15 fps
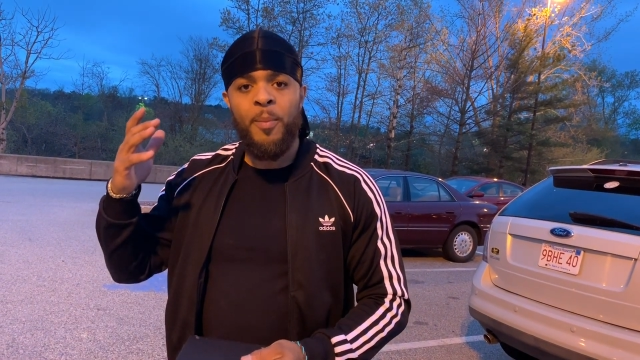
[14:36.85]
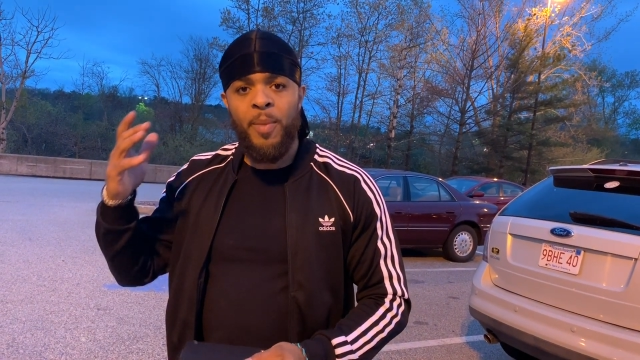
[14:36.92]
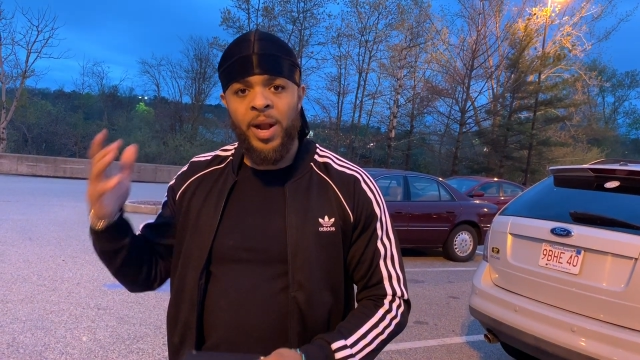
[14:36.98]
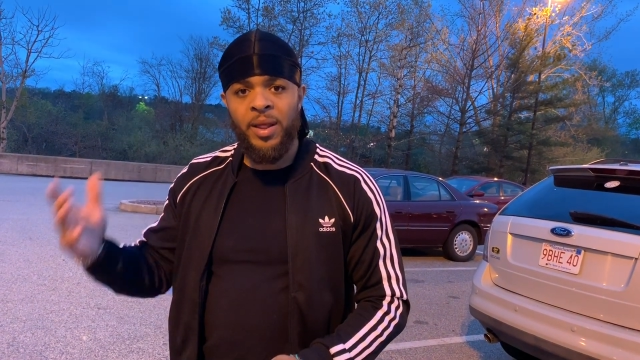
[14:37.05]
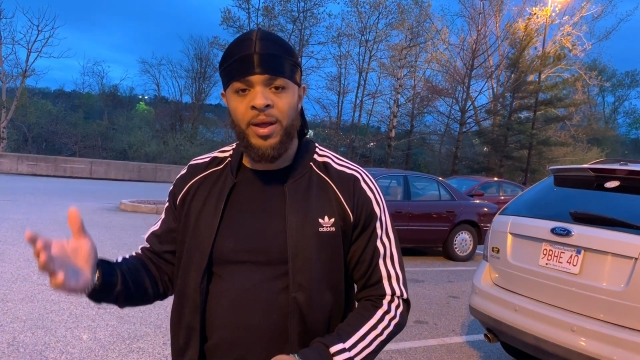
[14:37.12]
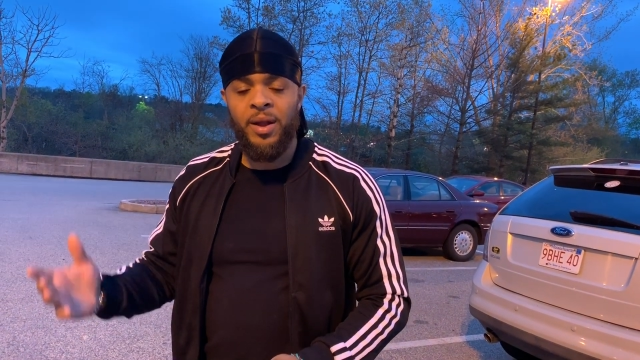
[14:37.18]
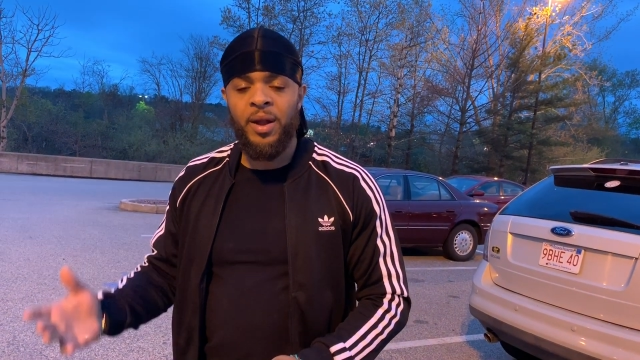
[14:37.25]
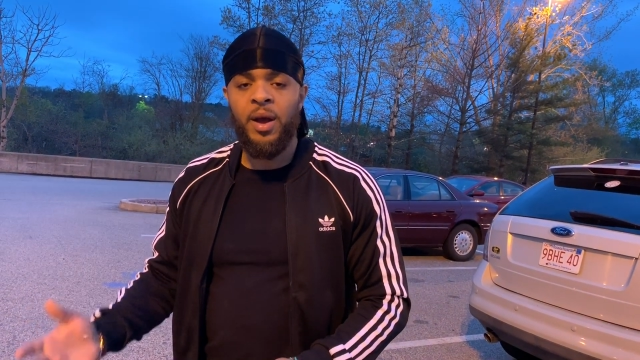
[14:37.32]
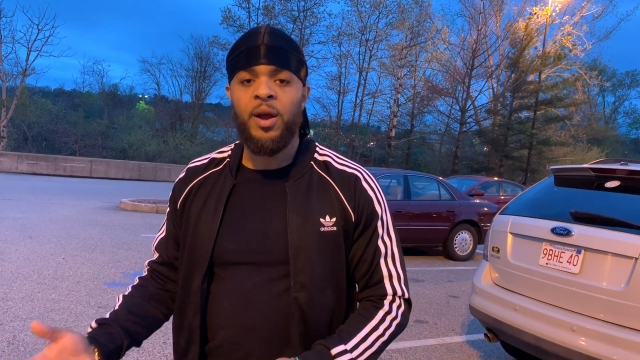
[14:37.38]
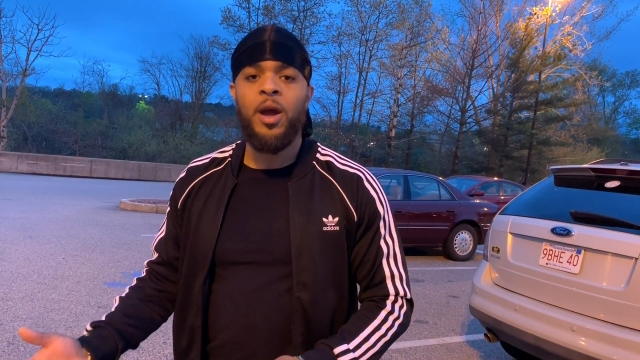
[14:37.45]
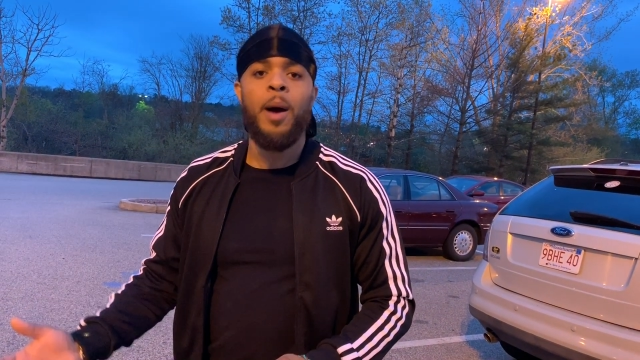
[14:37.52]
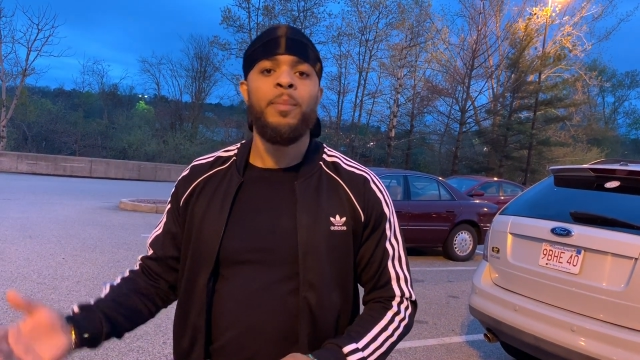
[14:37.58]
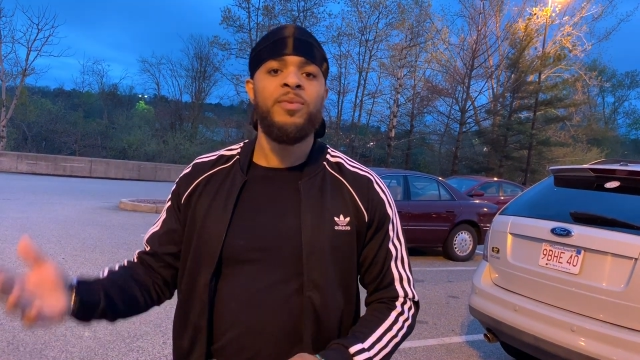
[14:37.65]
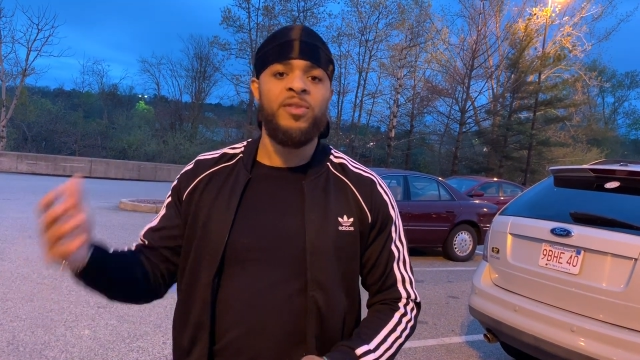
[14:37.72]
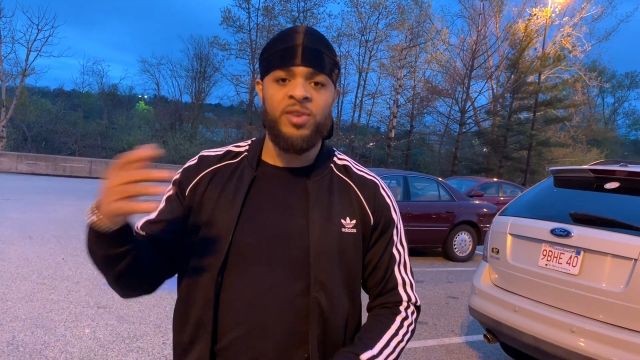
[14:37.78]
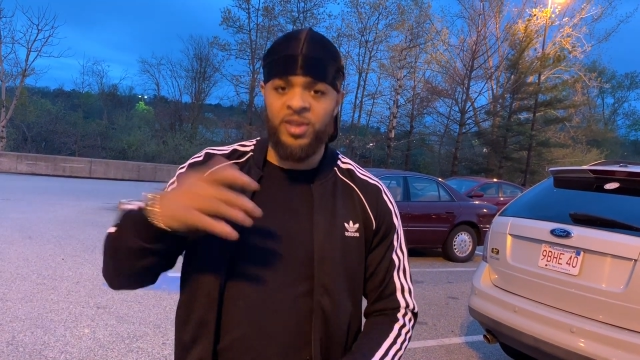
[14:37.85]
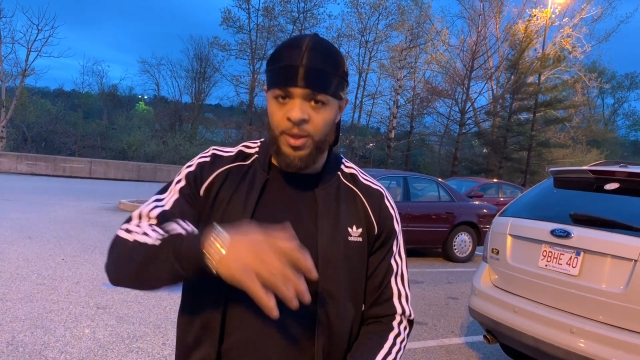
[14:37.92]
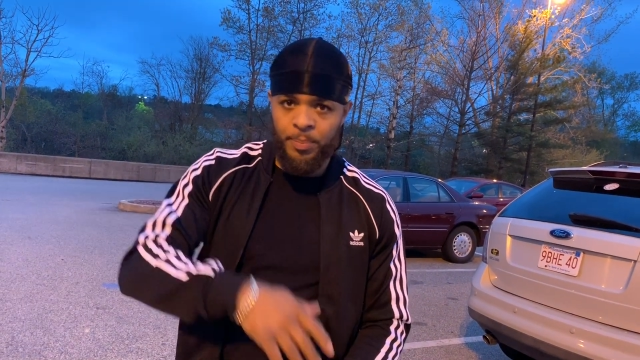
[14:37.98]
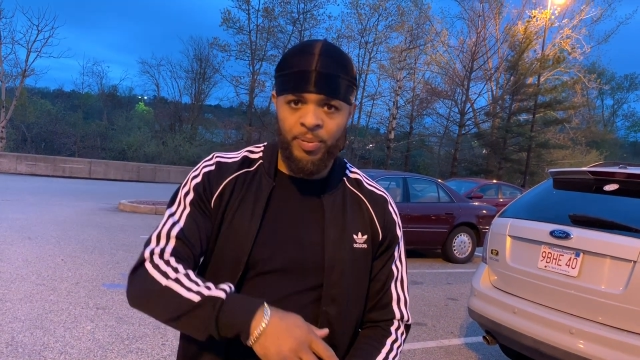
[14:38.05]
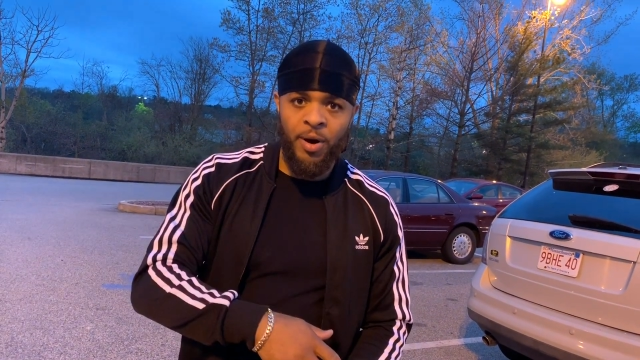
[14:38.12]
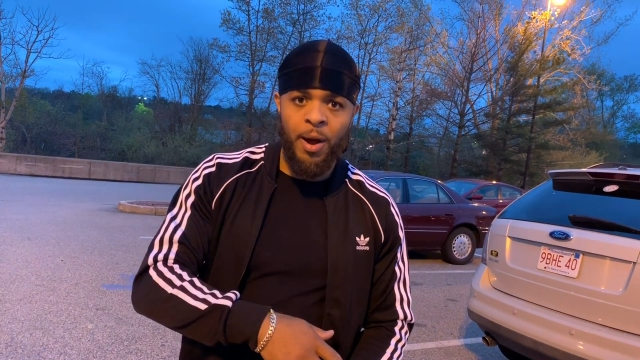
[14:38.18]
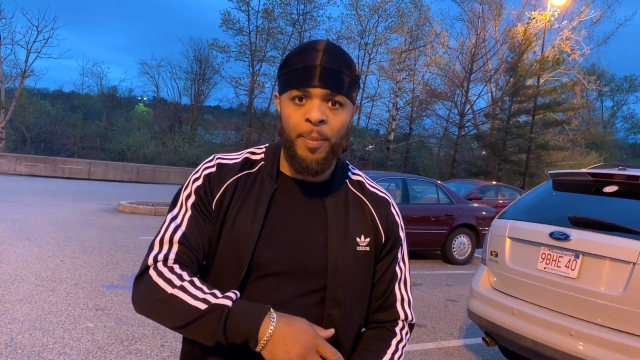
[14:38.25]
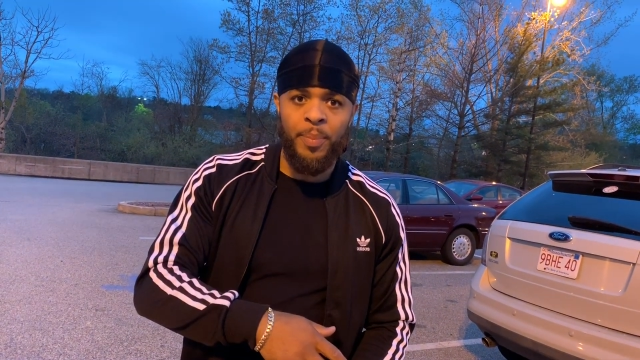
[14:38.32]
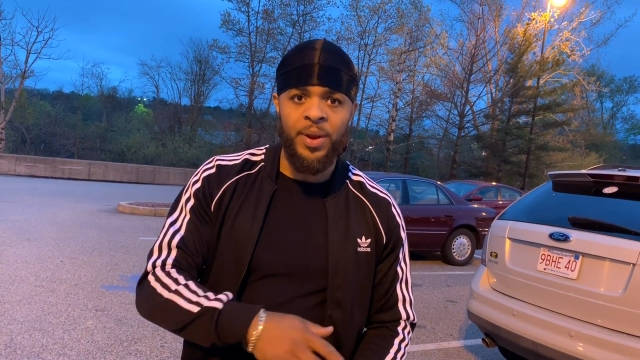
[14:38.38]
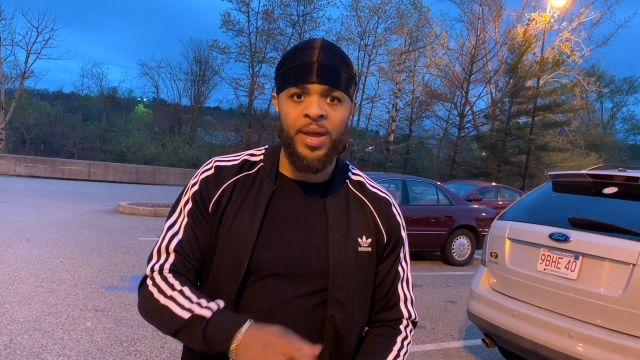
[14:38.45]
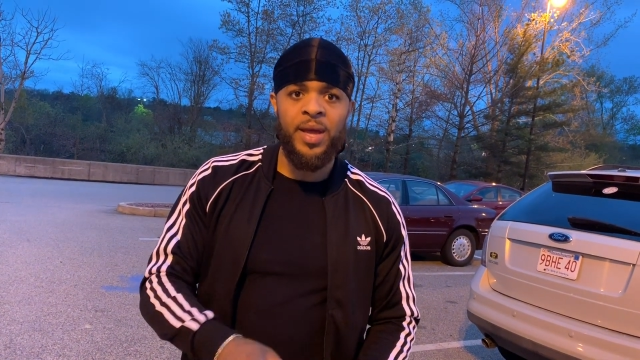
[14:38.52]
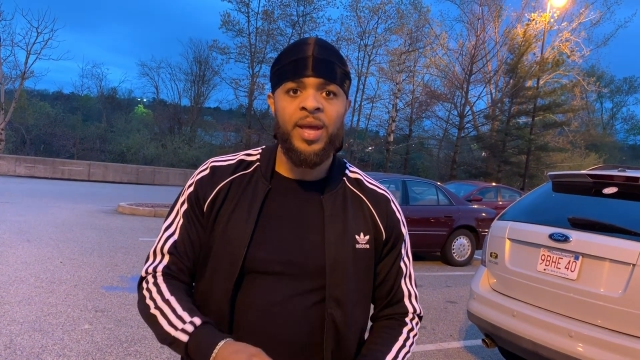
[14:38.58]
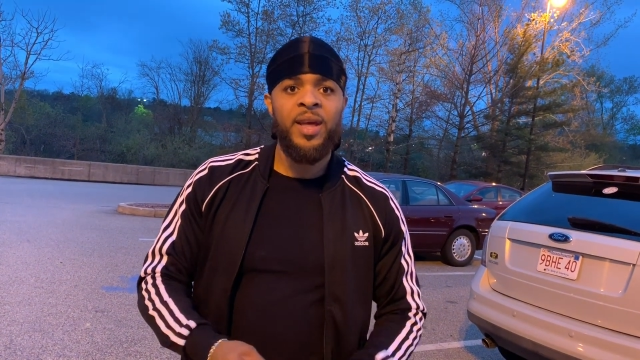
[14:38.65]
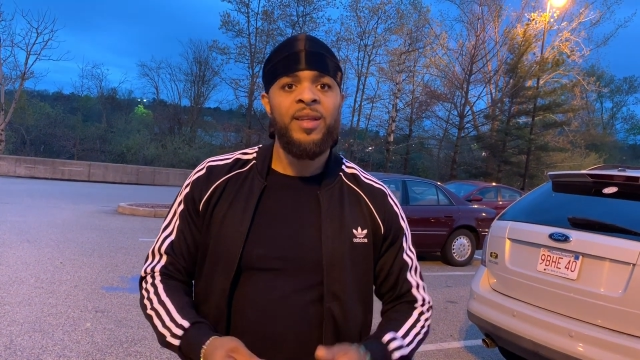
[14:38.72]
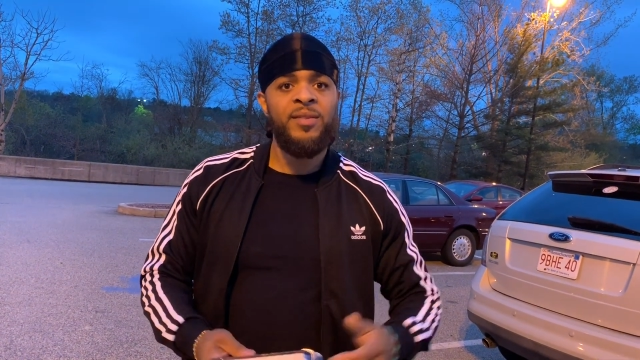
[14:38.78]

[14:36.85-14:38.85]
money lender come to the property,